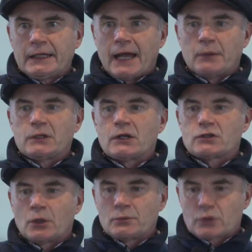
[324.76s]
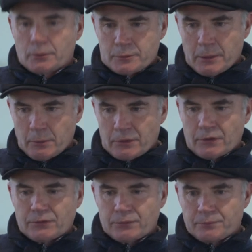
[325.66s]
Yeah, well, uh, Tom, Tom's been with
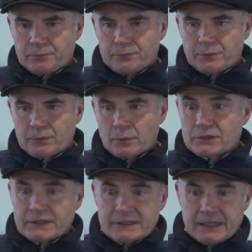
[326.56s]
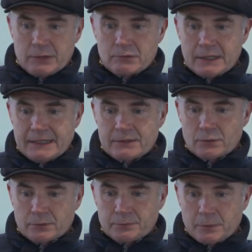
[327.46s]
us well, since he really
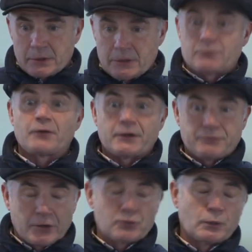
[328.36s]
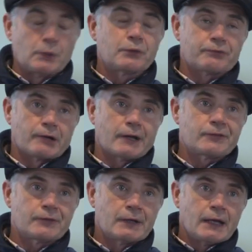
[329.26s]
sort of, well, his very first winner was for
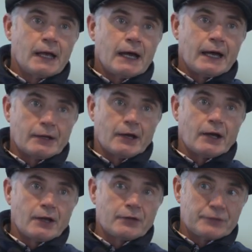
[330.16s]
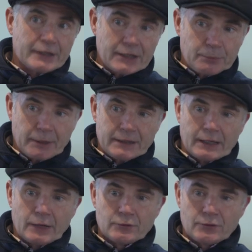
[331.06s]
us. Was it? And yeah. I, I, think he'd been
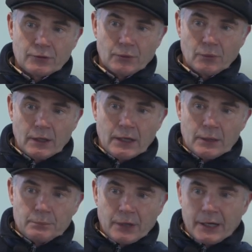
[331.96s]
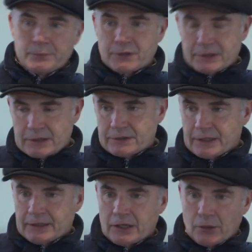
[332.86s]
down to Pipes, it just
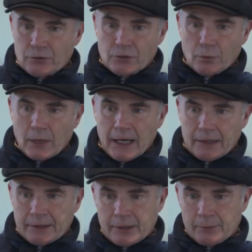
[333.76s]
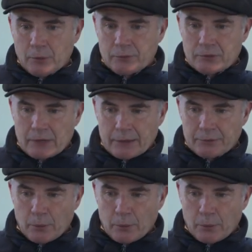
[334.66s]
didn't go too well, and he'd moved around a